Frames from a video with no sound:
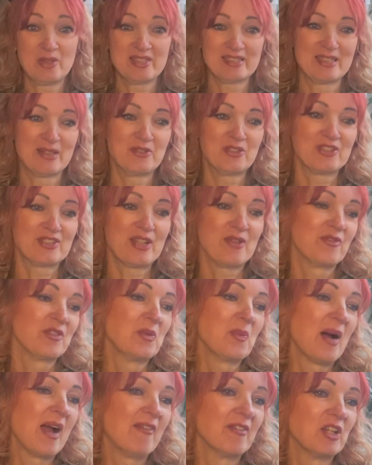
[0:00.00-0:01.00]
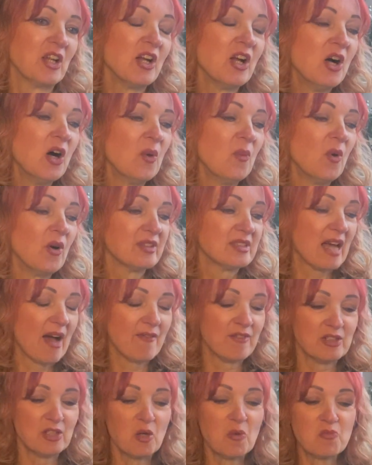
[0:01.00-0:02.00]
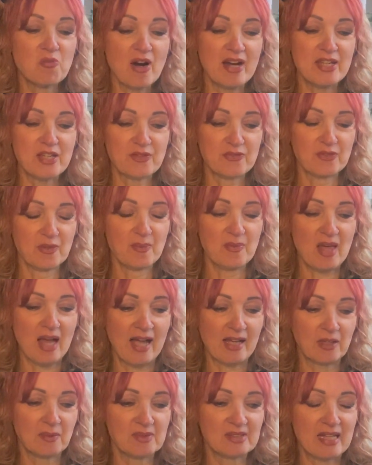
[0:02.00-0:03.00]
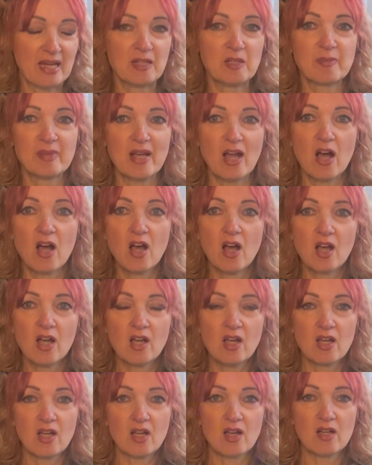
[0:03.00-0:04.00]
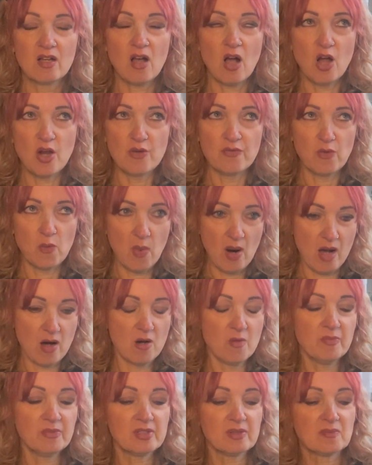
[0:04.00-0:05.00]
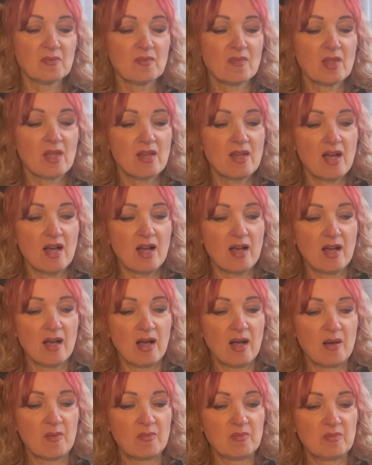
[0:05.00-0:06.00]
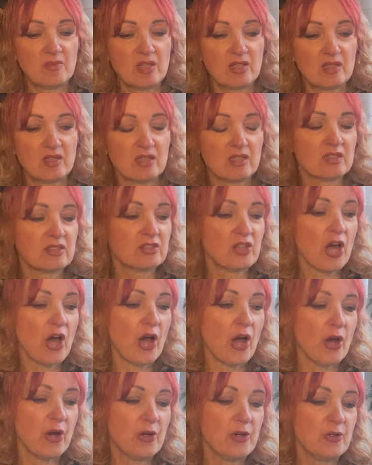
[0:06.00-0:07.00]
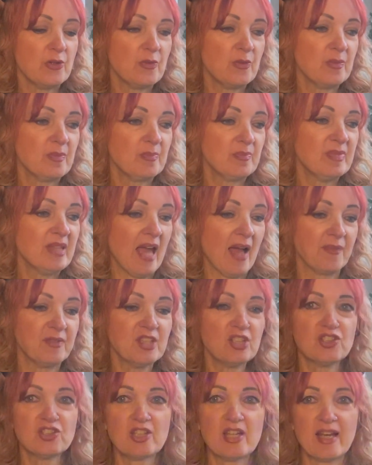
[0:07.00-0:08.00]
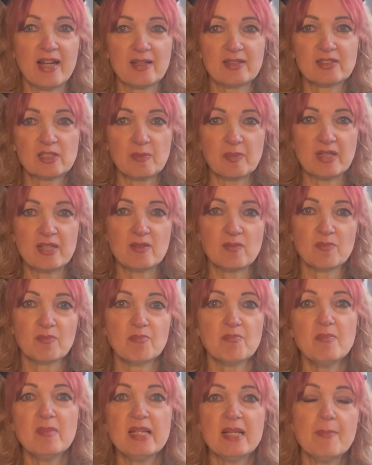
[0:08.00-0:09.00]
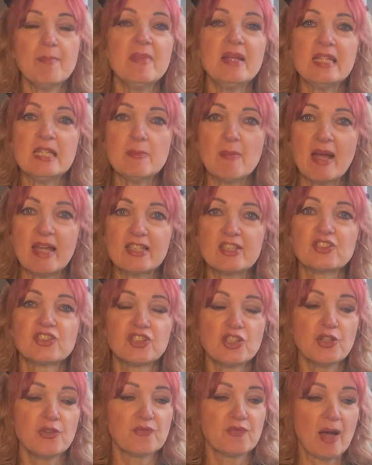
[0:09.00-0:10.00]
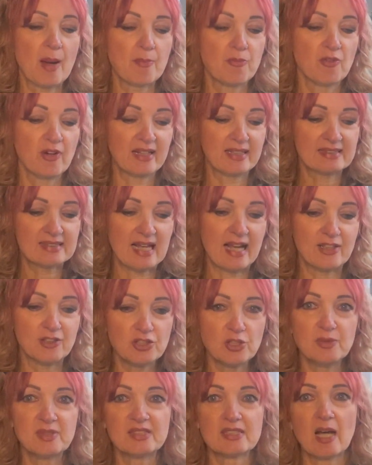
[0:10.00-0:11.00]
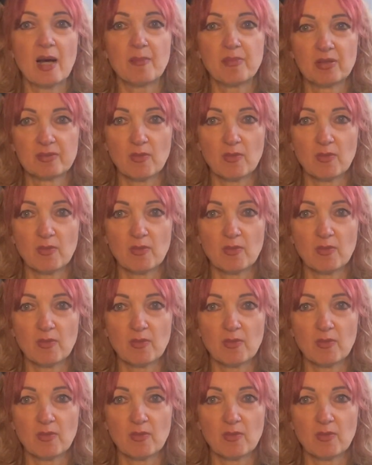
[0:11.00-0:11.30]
and they're just everywhere, and I wanted to have a little break from that, and I was getting a bit overwhelmed. So yeah, this year, and it's going to be mini makes, cute fabrics, and using up